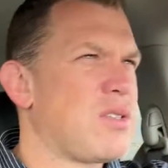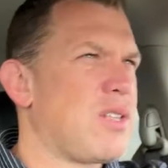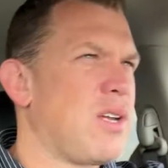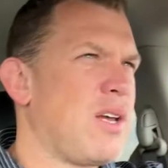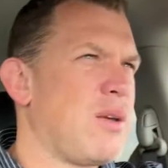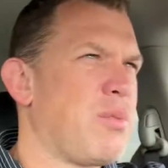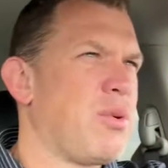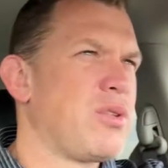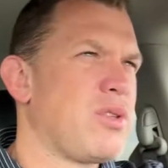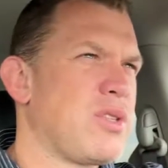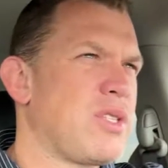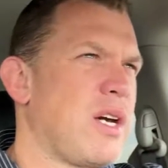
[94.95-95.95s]
and I pulled
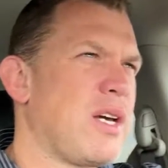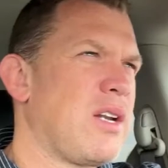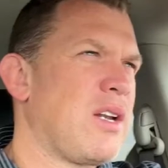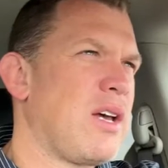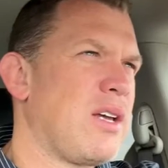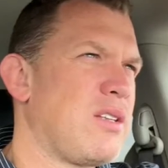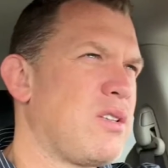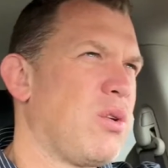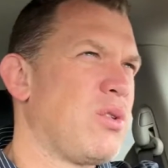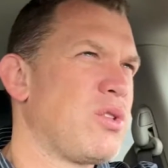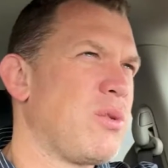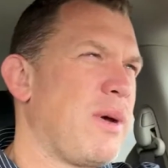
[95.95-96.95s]
you aside and I
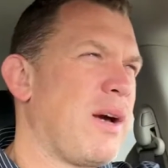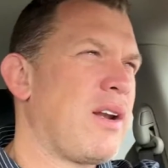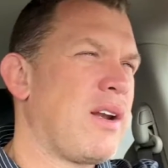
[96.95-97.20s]
told you about it,